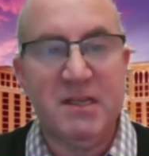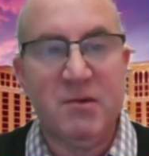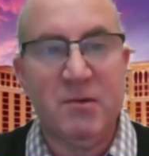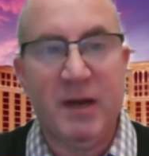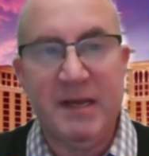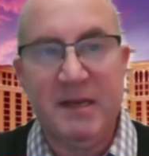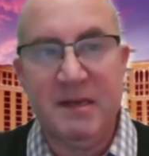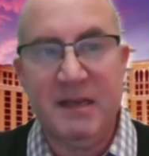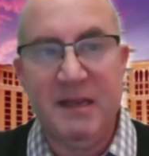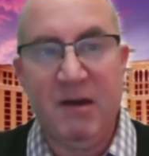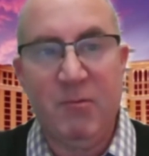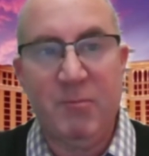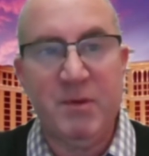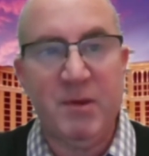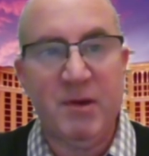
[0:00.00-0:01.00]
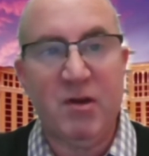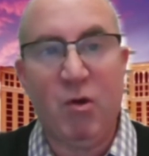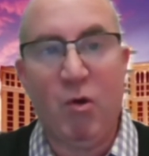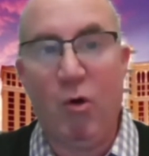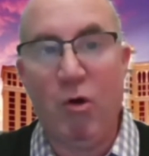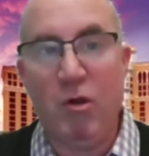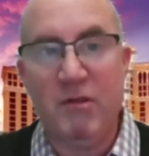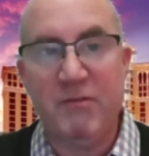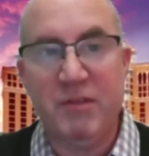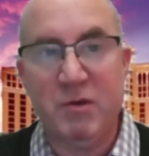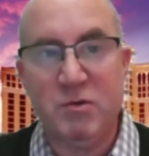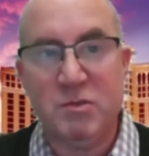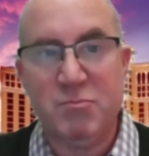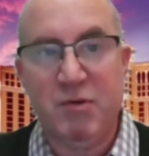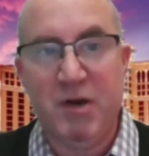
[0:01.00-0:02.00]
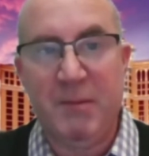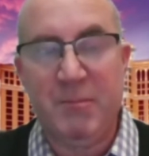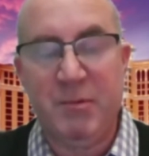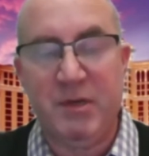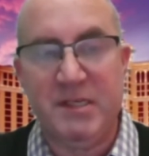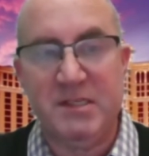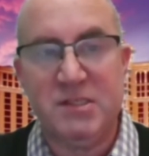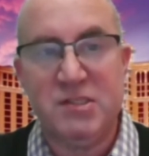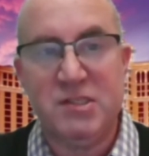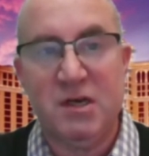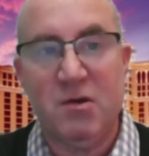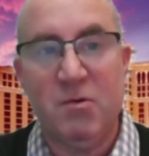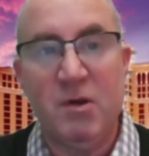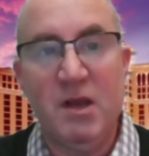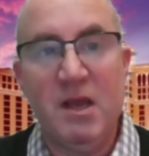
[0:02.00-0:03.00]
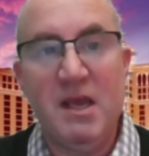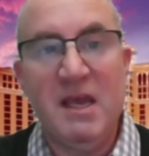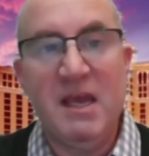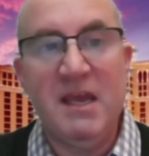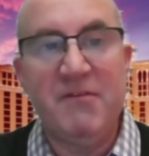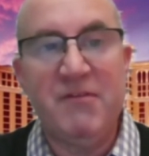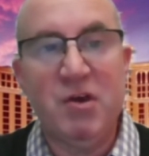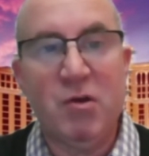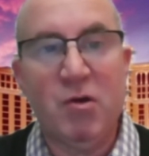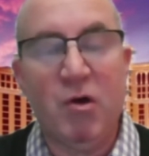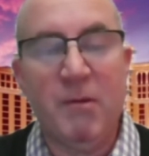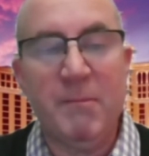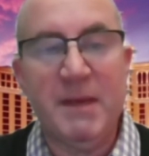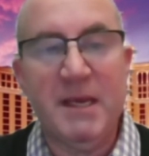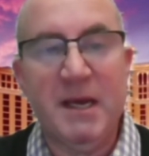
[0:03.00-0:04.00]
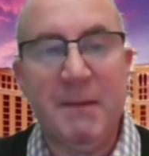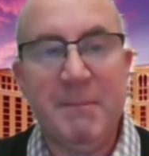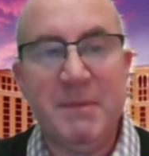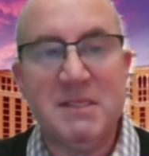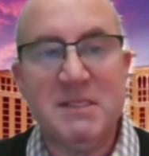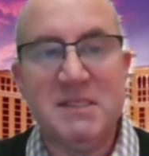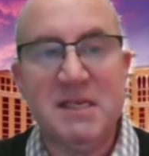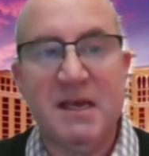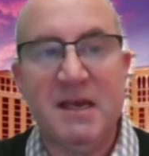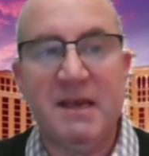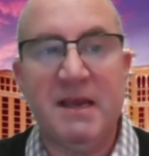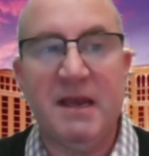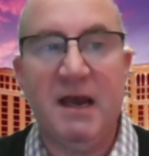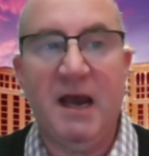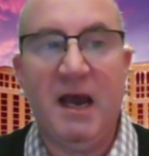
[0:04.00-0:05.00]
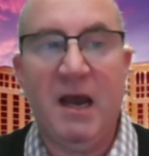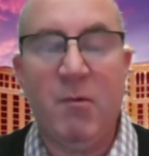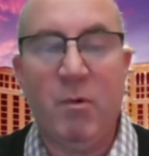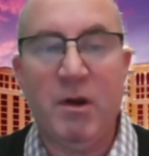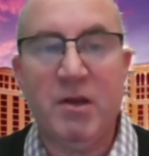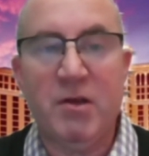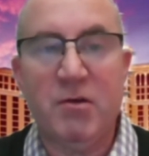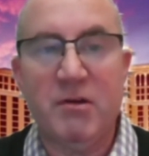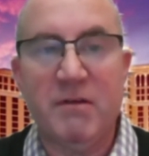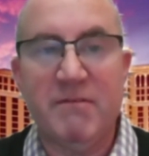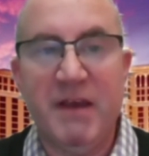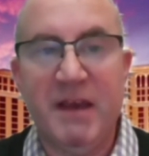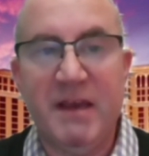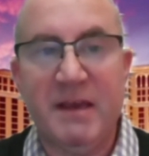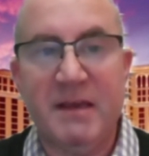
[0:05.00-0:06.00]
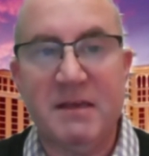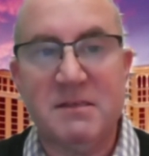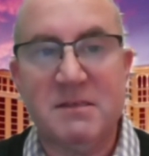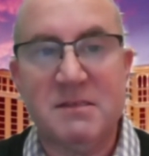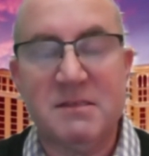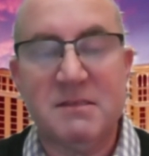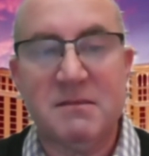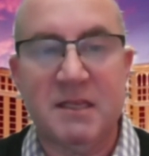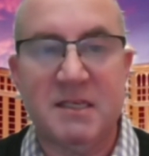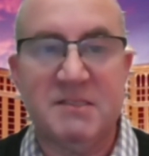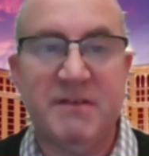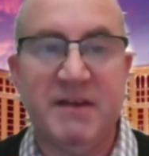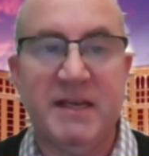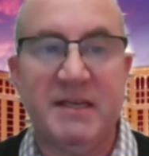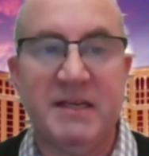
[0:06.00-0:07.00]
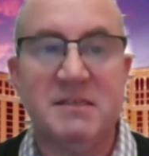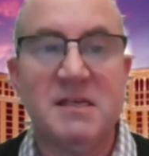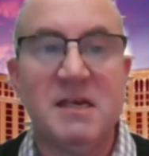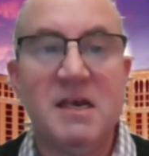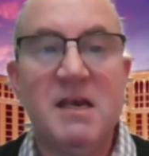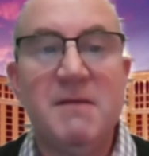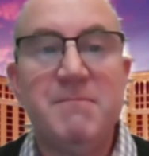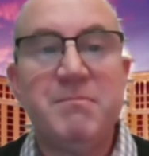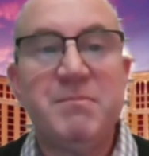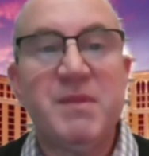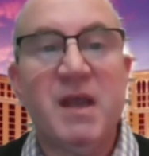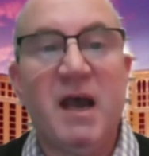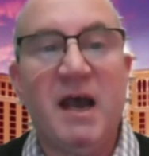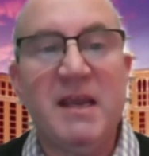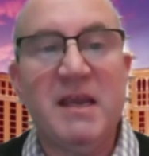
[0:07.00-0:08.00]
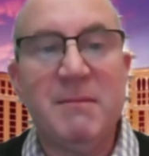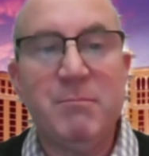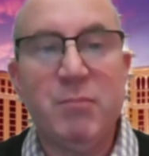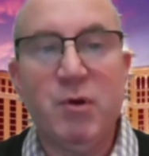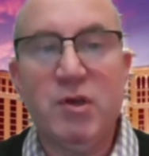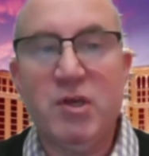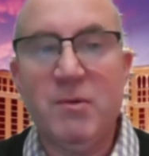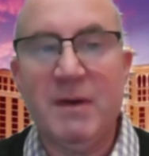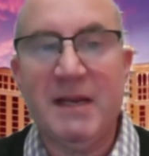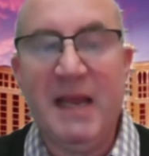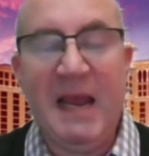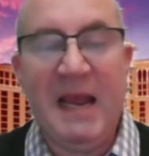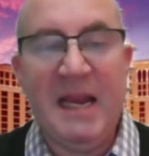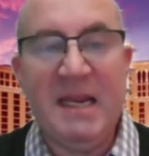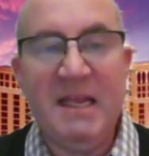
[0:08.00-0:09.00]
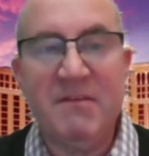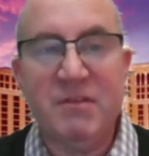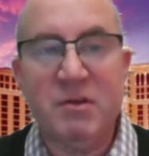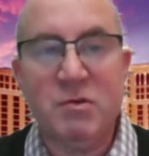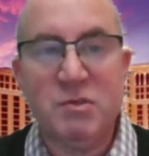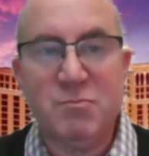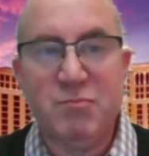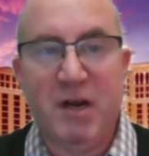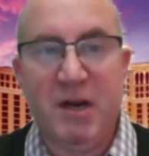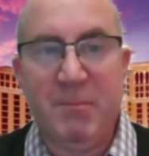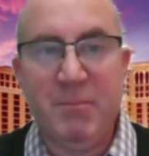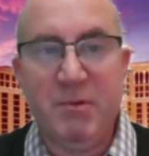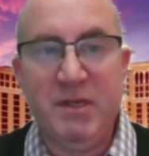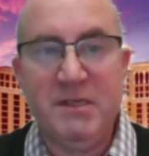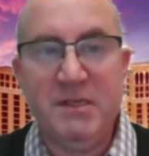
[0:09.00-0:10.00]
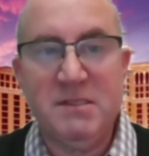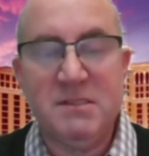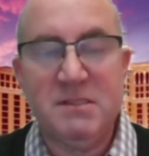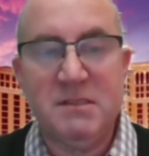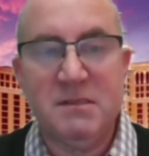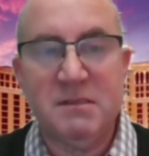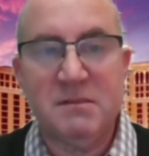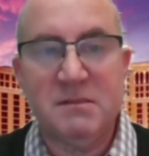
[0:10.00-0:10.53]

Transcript: you. I can help you at all of those properties. So if you call me up and say, I want to go to Vegas, Las Vegas, I can book you at any of those properties